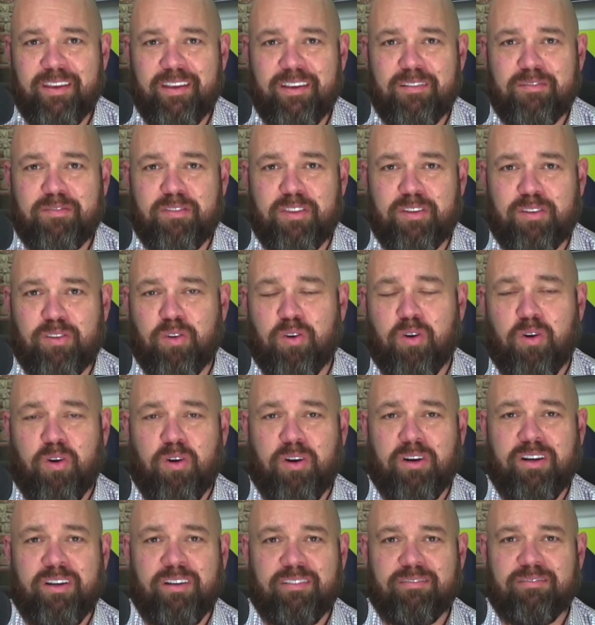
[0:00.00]
for the
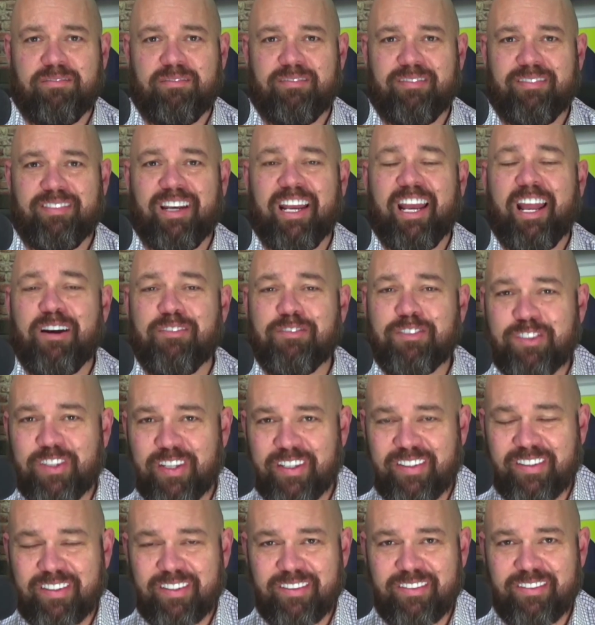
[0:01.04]
dog, loves
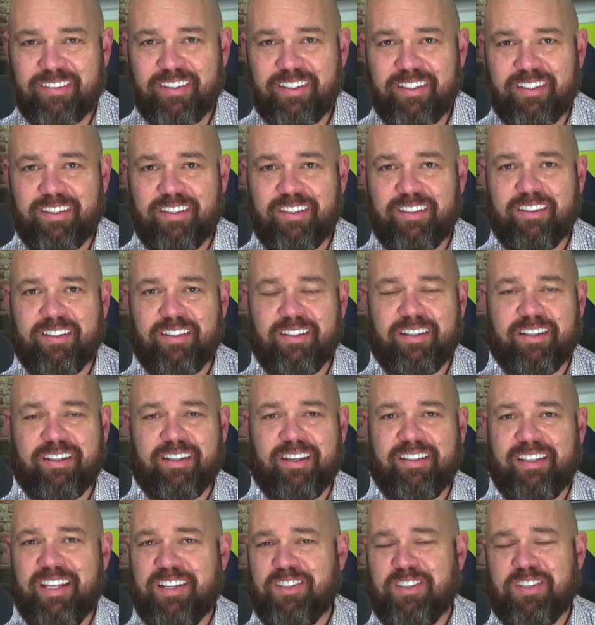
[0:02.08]
it. Uh,
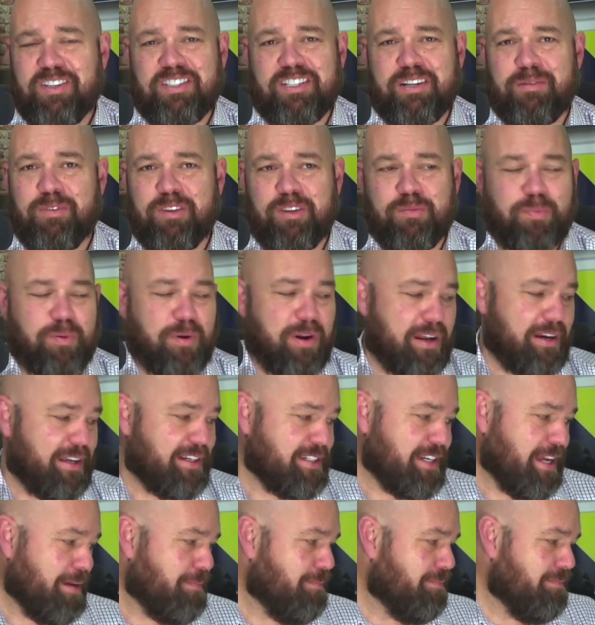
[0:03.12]
and that's just some of the products.
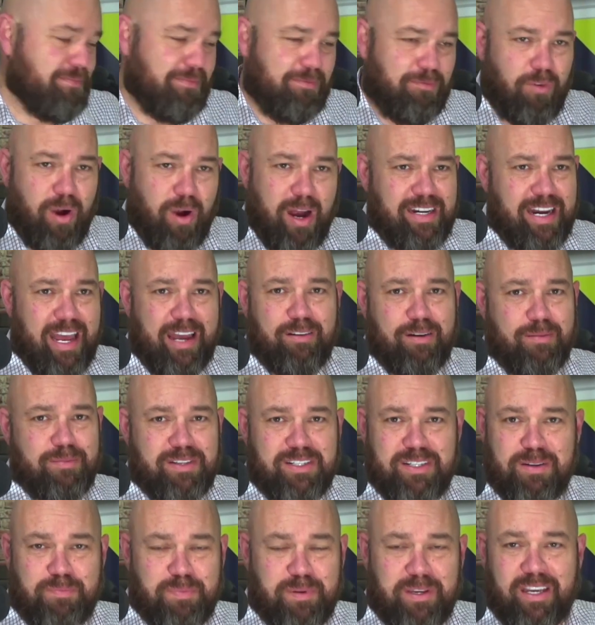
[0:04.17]
I'm right now I'm
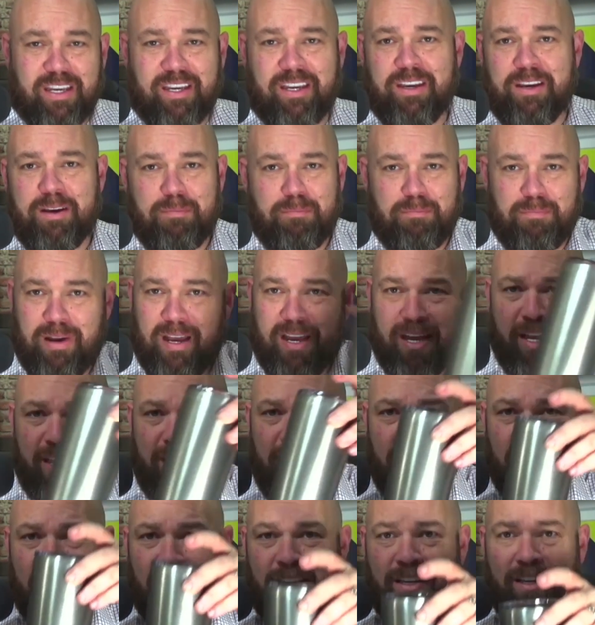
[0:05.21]
sipping my
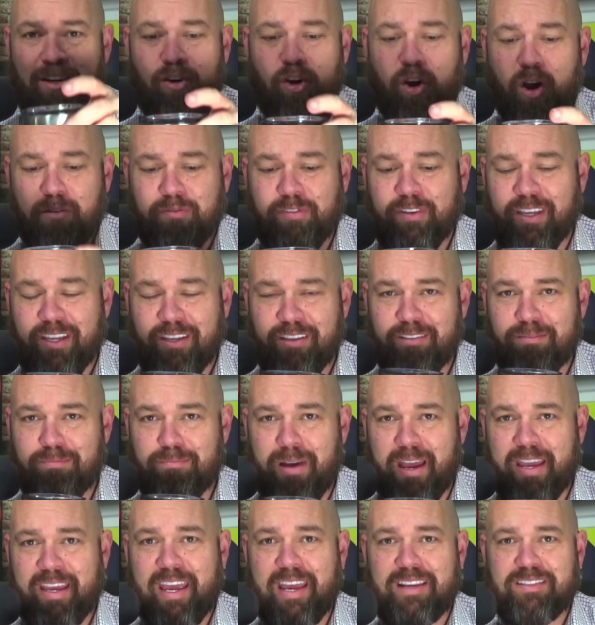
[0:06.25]
coffee
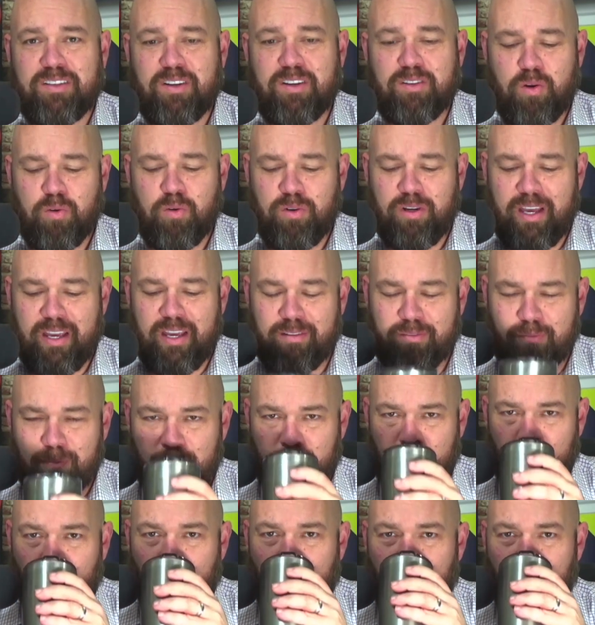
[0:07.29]
Mike has his own line of mm,